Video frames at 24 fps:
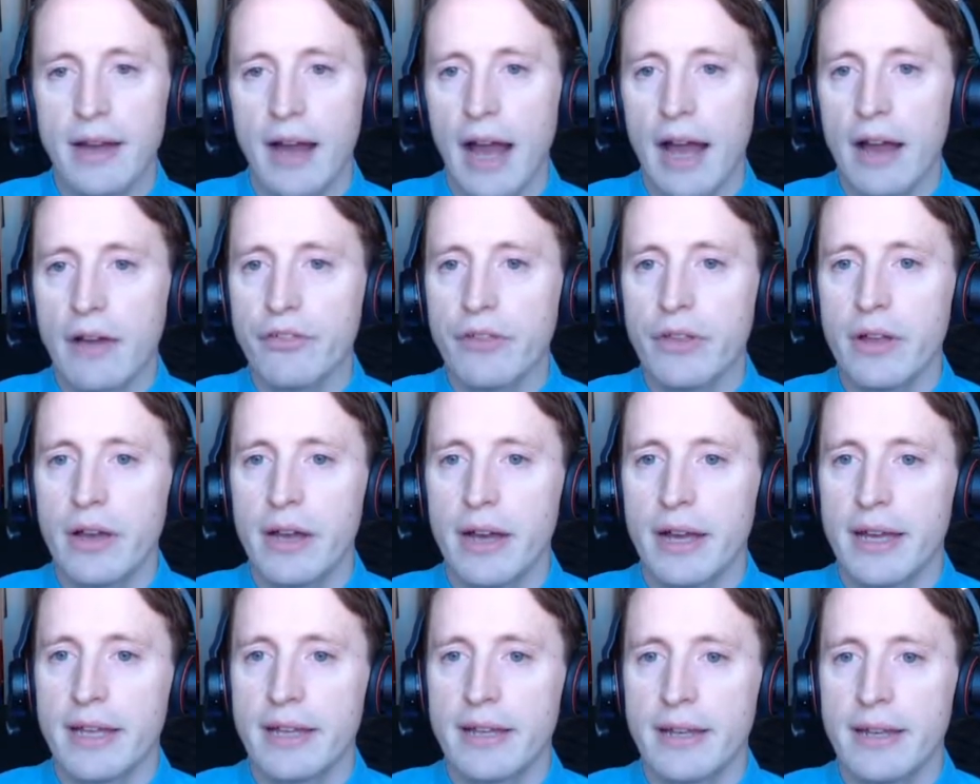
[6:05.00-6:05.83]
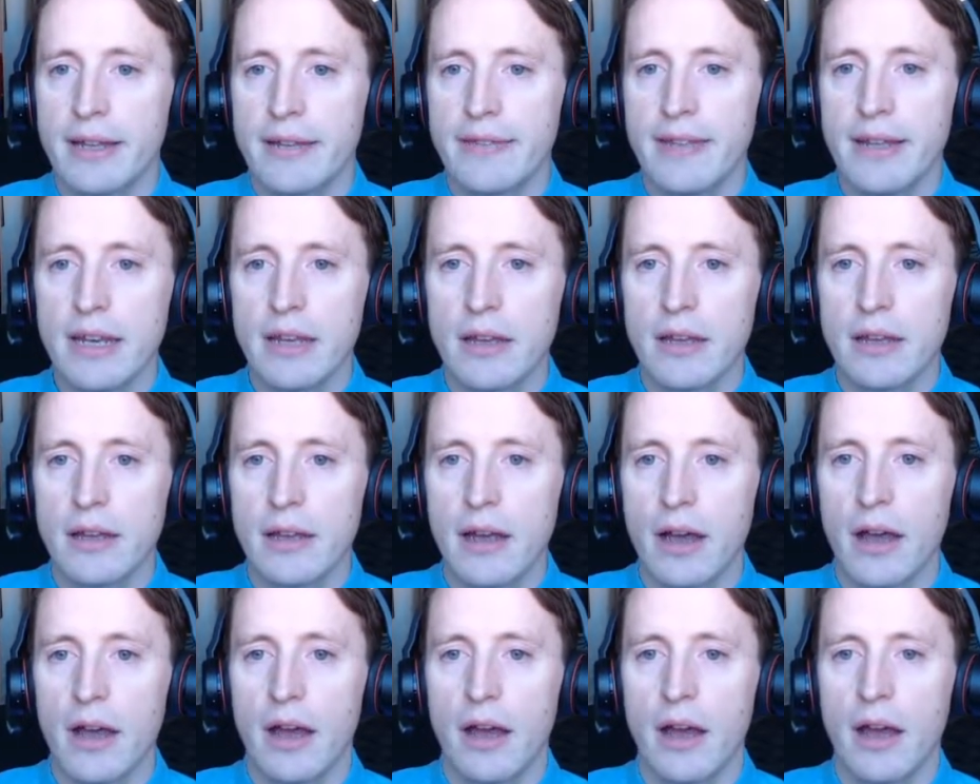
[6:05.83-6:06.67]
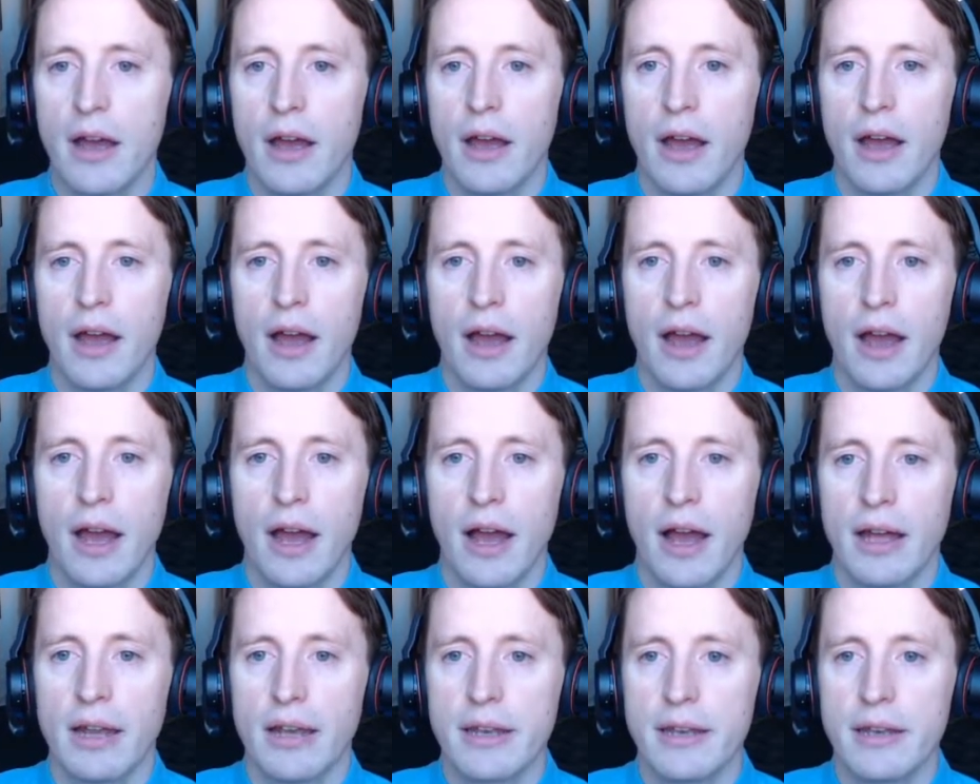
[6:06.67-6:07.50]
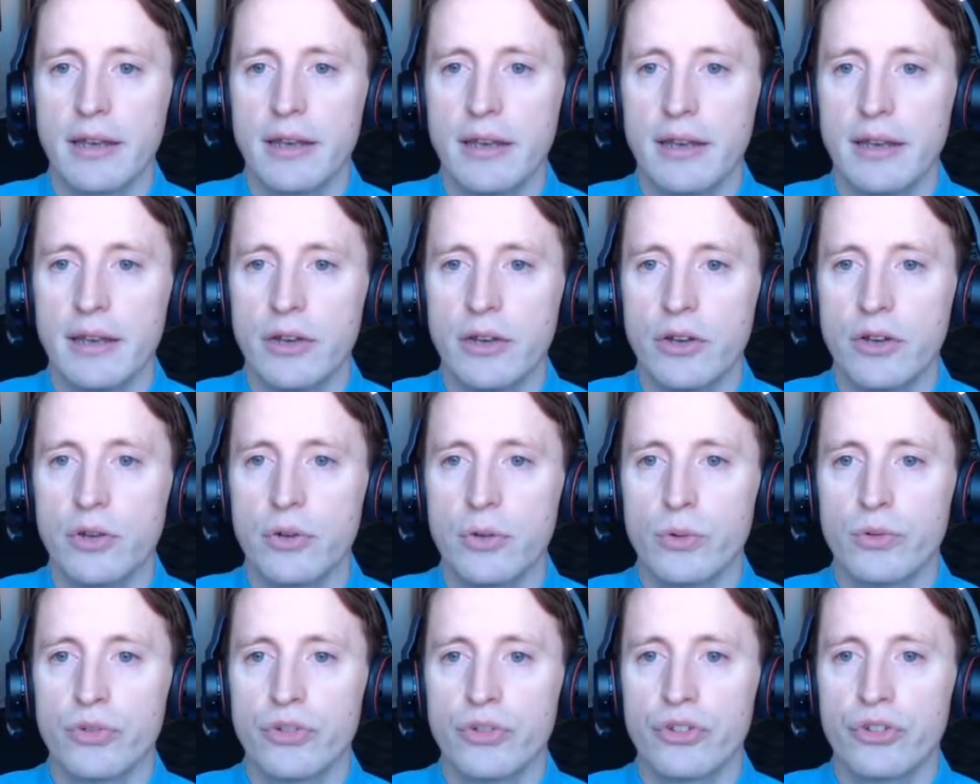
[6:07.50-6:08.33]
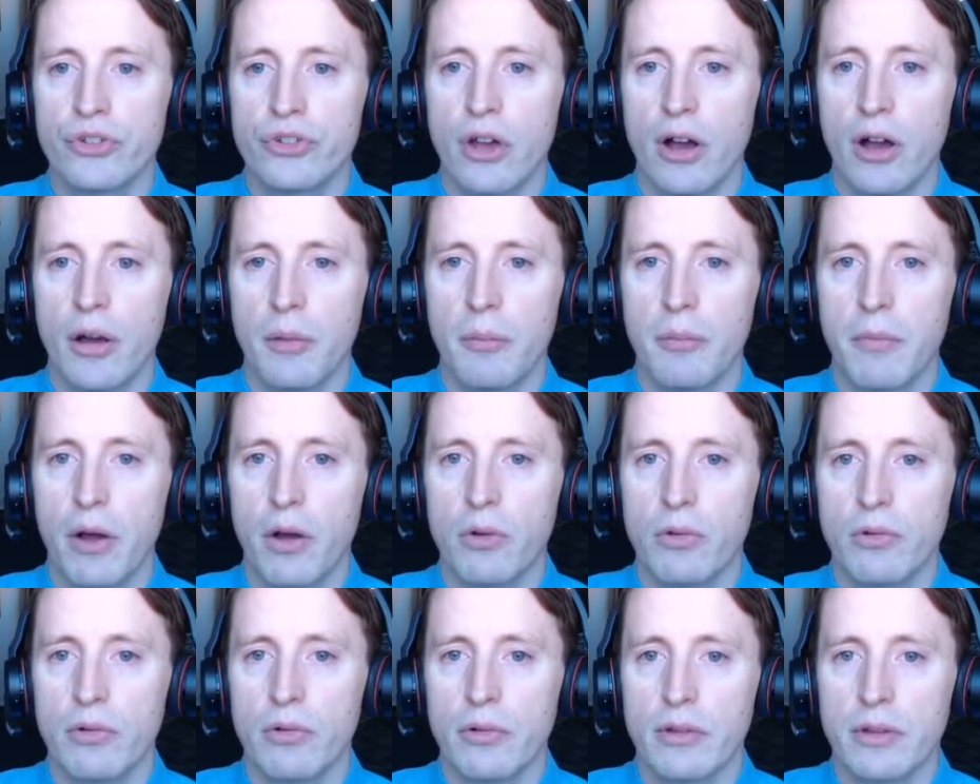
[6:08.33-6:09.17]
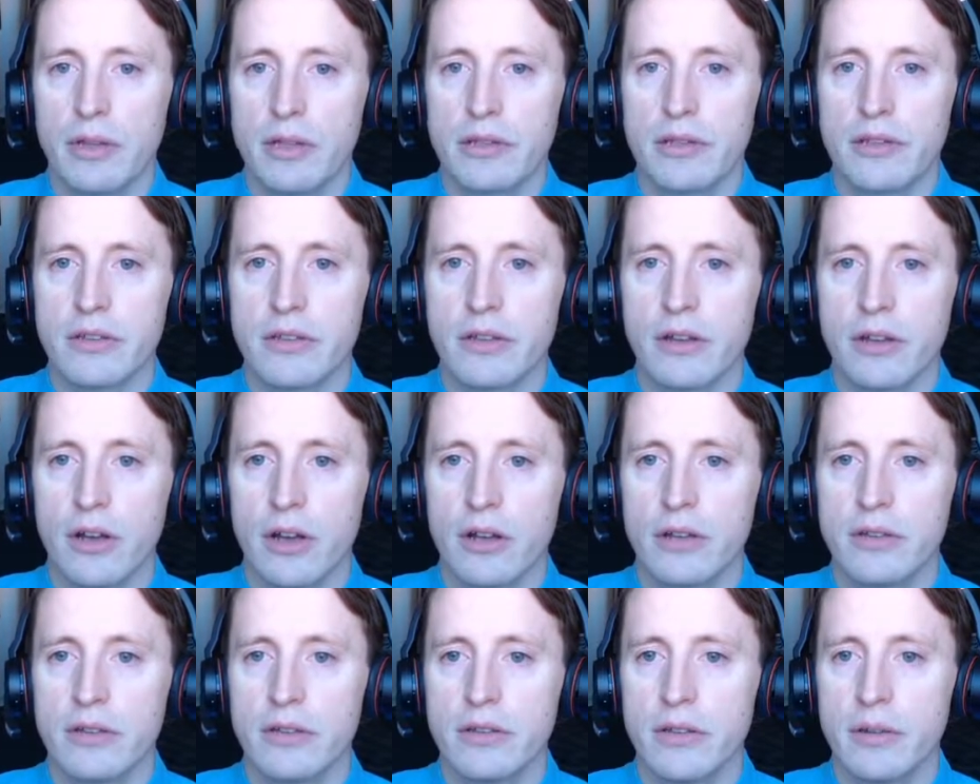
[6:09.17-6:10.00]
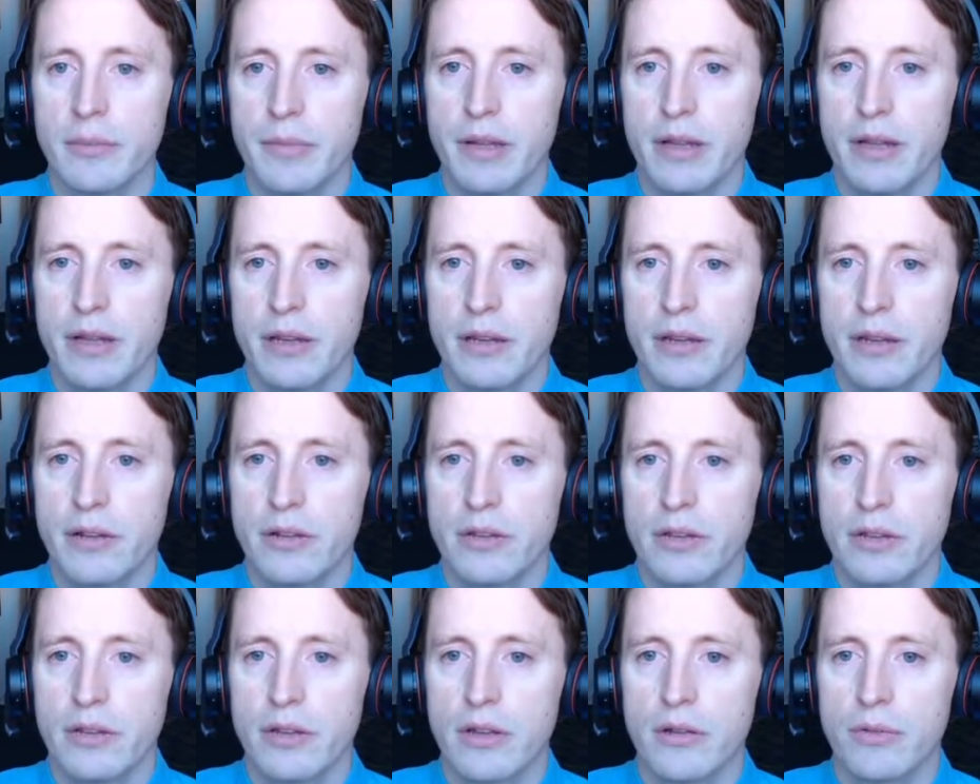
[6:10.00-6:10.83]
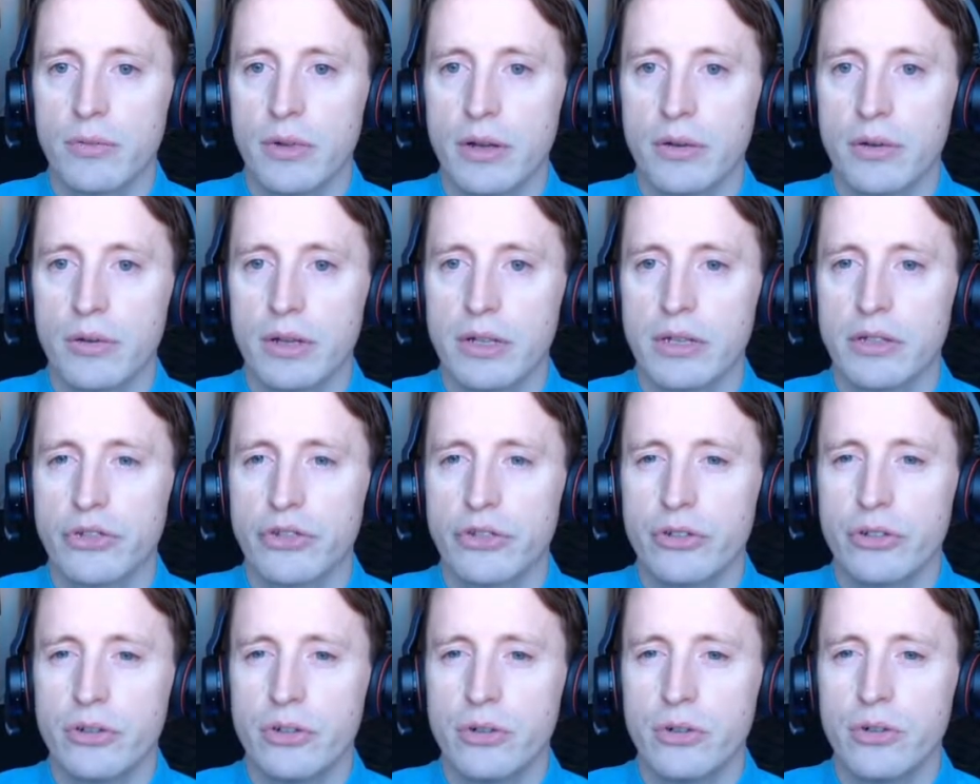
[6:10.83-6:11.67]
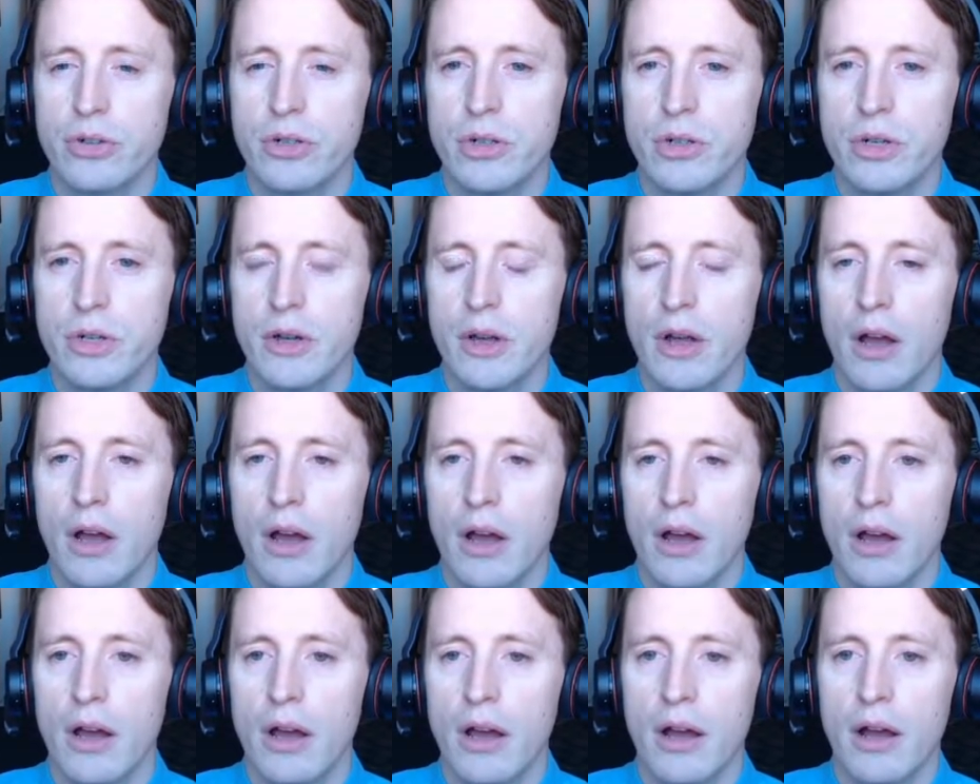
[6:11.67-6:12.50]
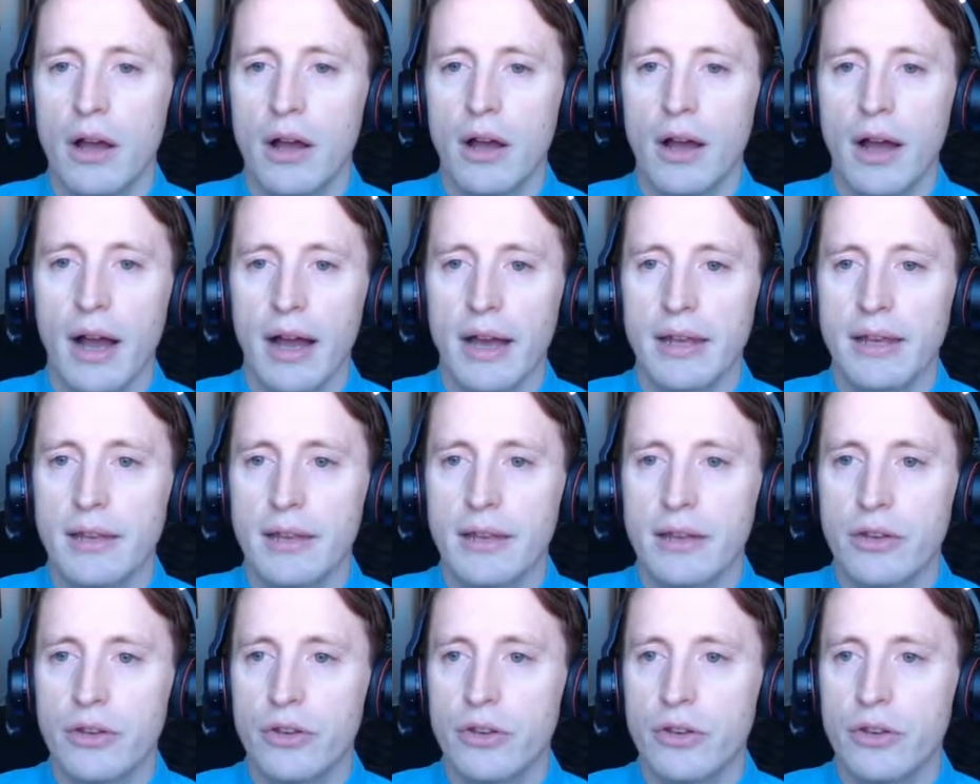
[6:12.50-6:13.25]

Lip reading: after I did that, I did do some. Oh, this is the concept art. That's not what I want to show. I did